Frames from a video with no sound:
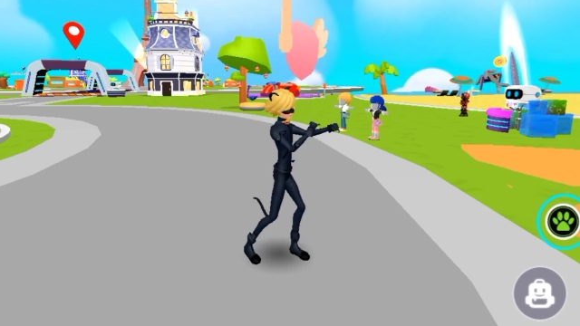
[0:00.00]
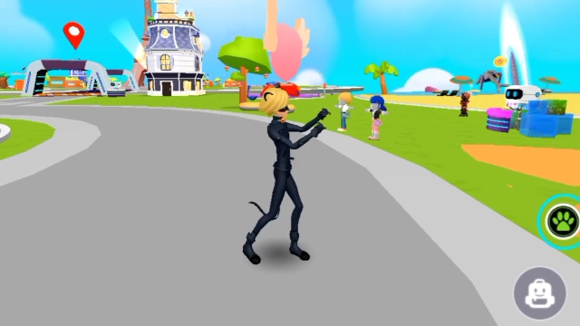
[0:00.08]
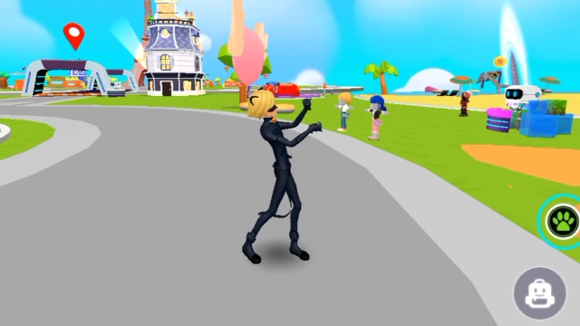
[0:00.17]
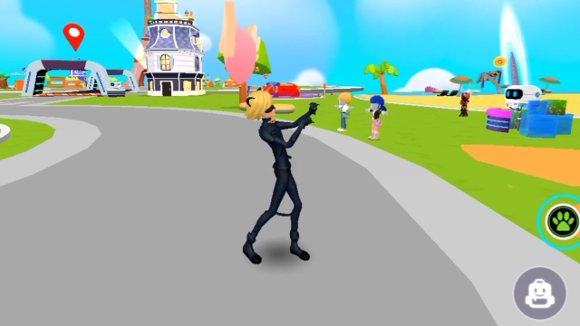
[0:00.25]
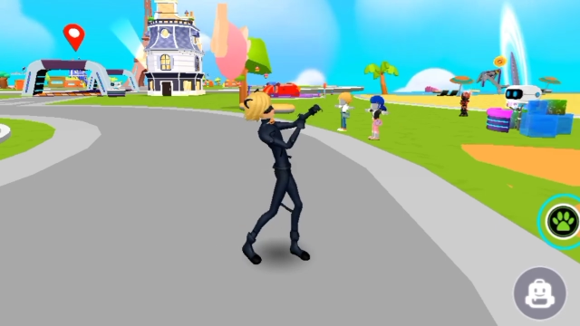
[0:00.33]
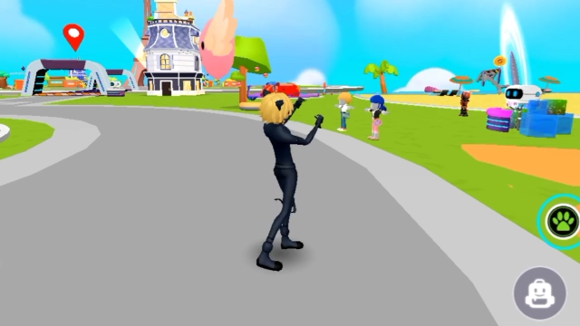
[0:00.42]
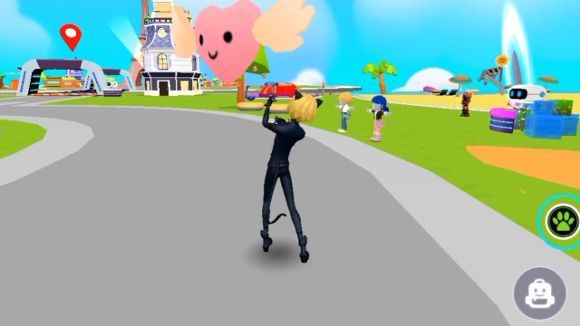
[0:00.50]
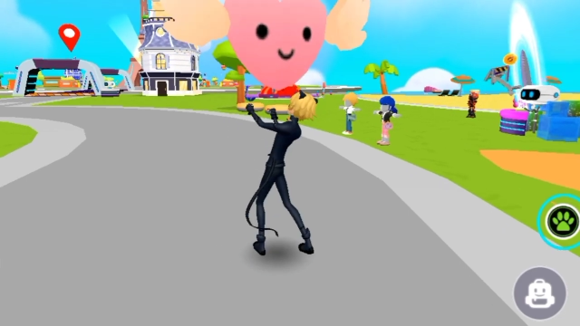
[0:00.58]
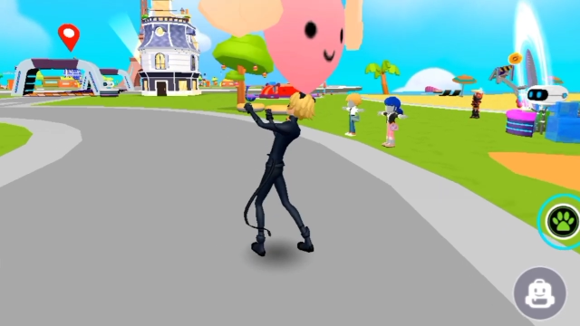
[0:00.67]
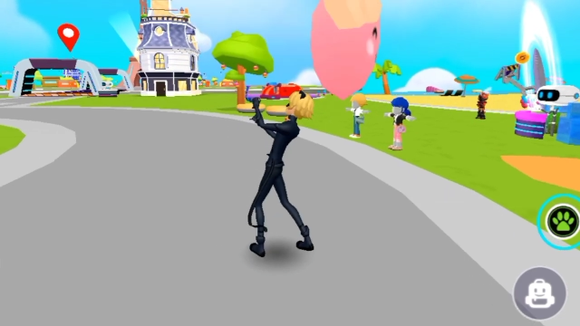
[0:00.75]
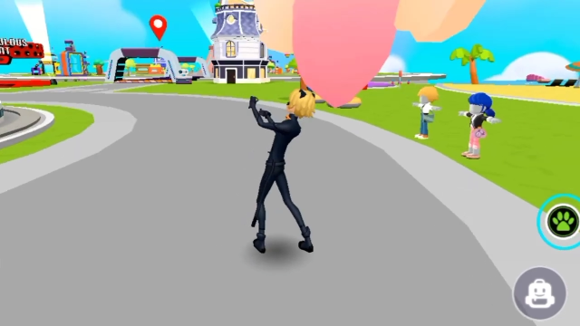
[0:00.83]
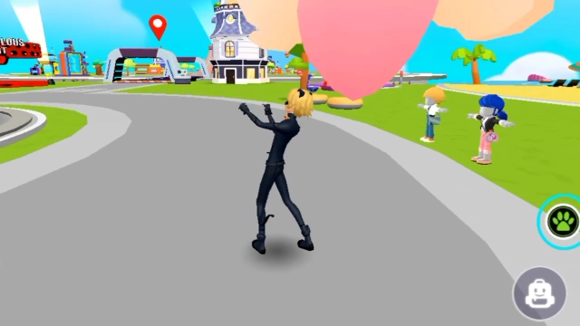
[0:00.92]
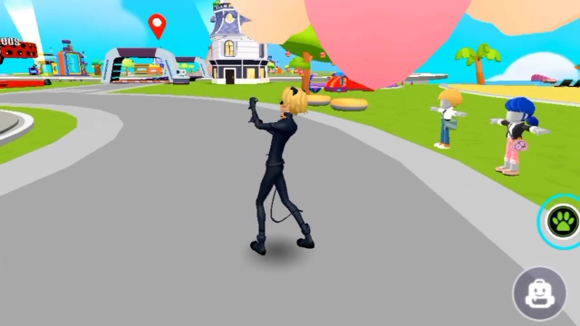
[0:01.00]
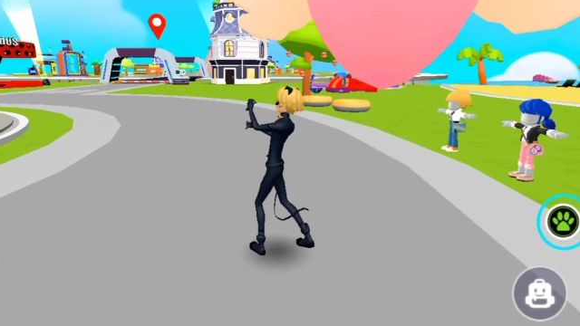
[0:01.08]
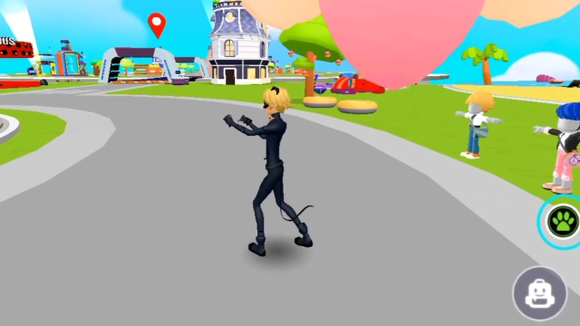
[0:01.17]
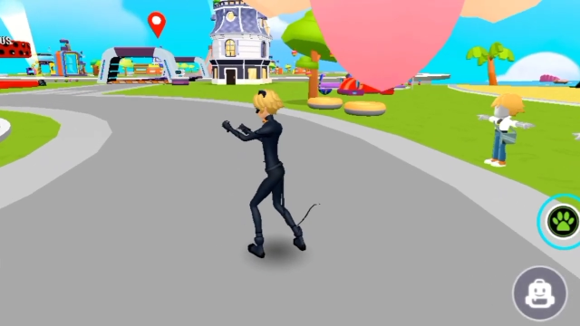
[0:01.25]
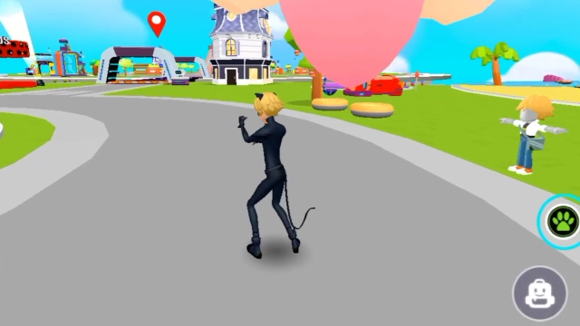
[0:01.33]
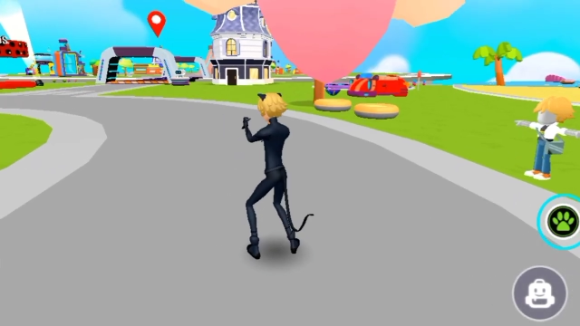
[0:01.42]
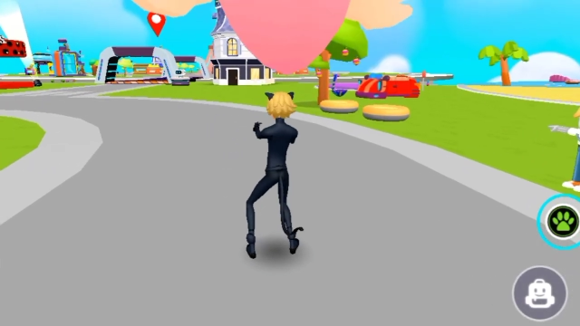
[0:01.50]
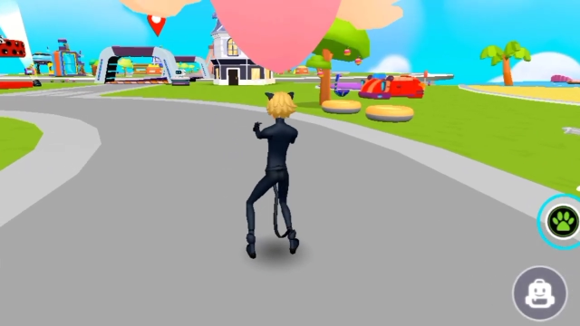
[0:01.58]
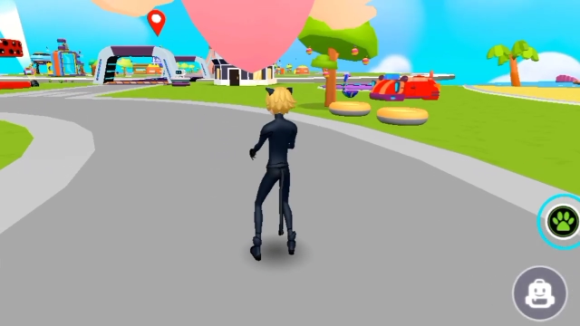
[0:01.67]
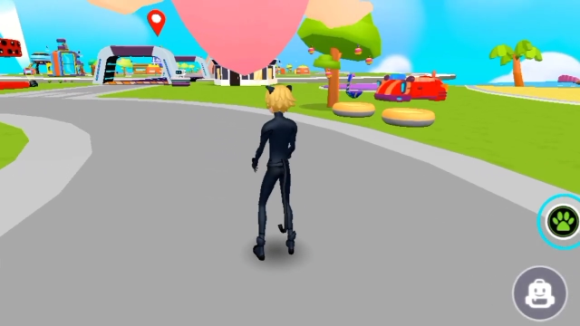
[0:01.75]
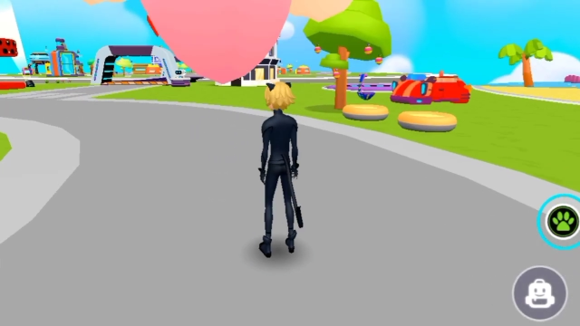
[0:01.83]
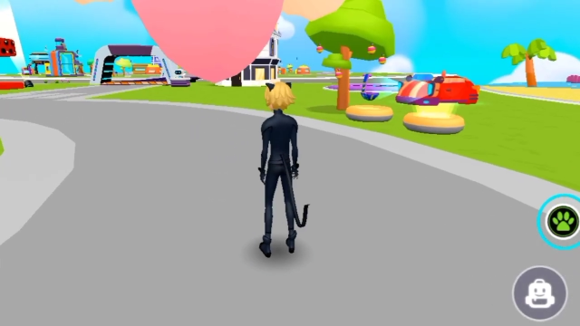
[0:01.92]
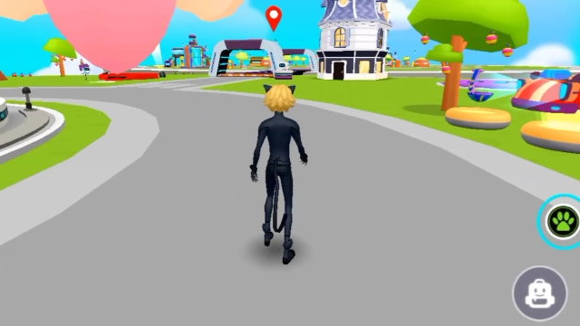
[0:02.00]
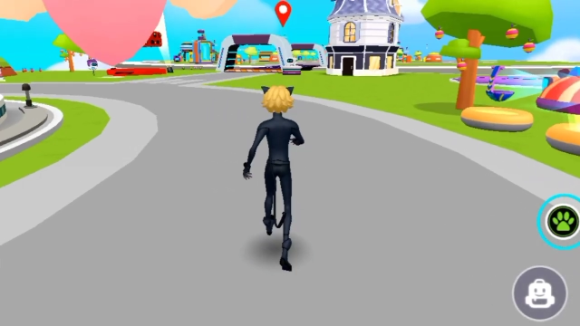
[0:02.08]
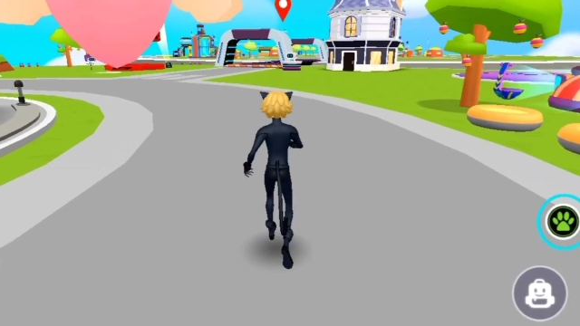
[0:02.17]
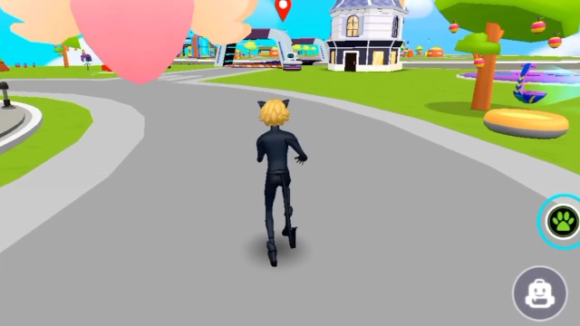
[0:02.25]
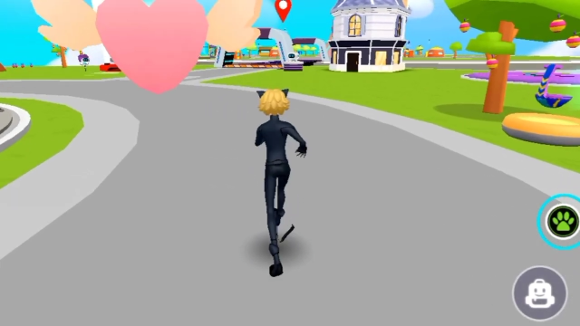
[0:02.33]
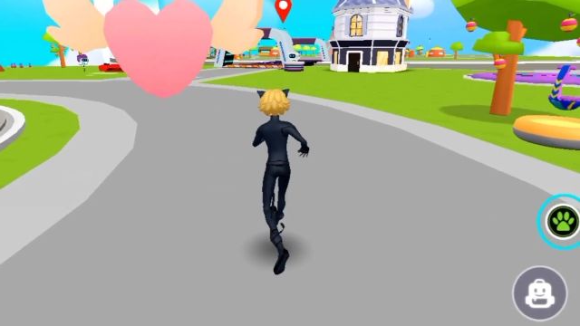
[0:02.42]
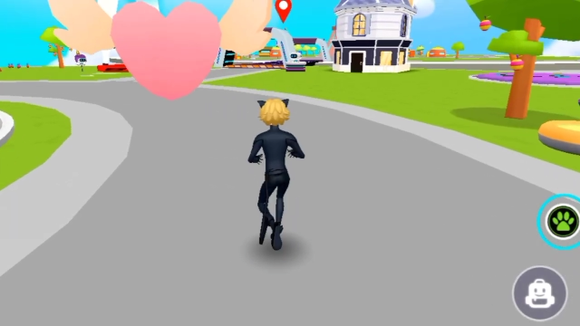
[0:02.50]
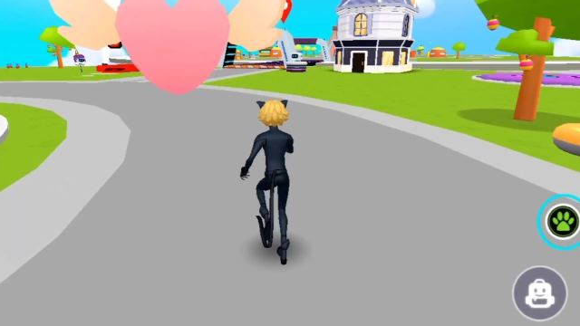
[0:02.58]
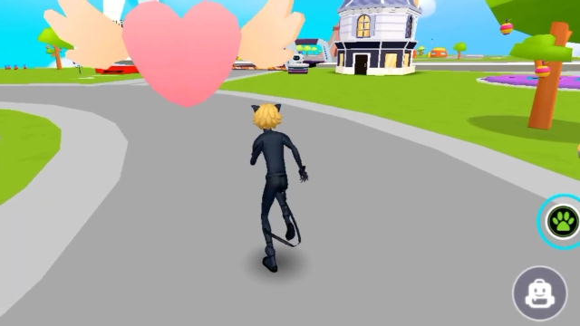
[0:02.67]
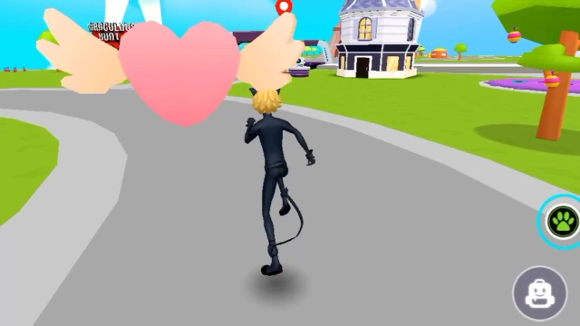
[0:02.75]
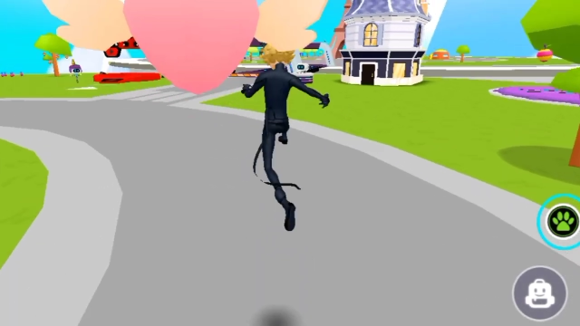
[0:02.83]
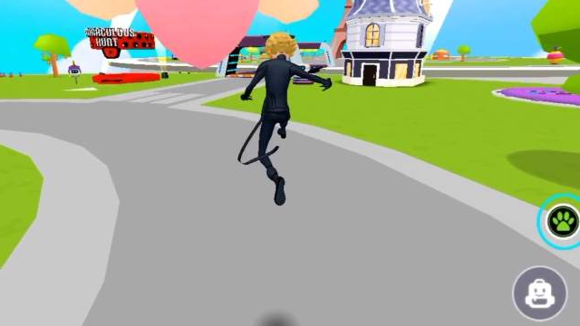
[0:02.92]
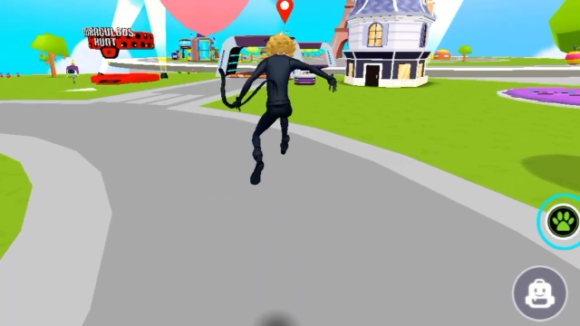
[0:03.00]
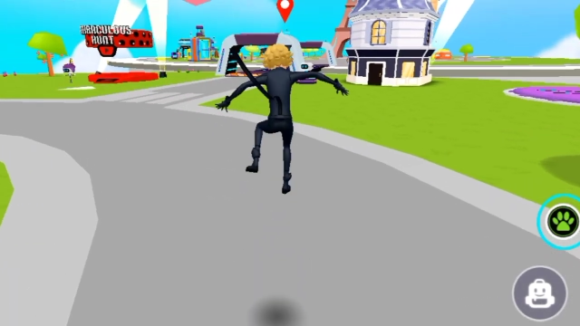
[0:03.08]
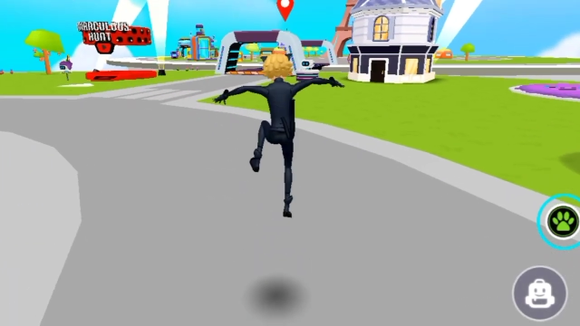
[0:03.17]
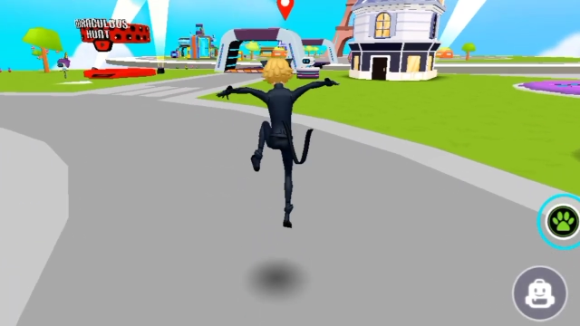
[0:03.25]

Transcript: No face is visible, so there are no lips to read.